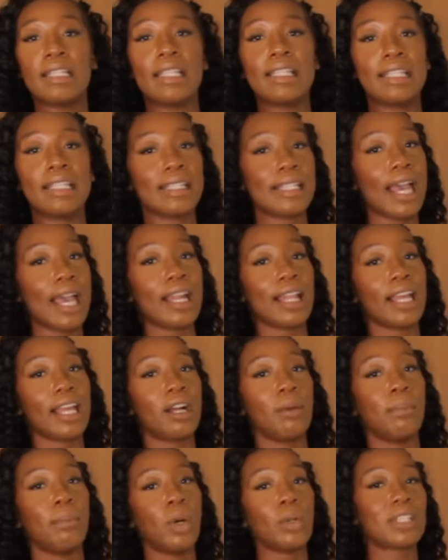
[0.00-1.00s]
this is kind of
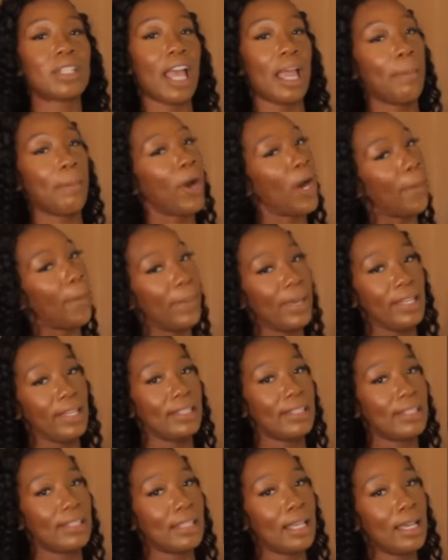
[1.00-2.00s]
like a
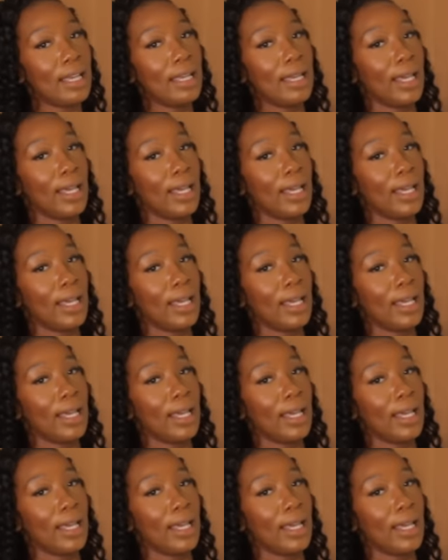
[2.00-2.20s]
multi-purpose.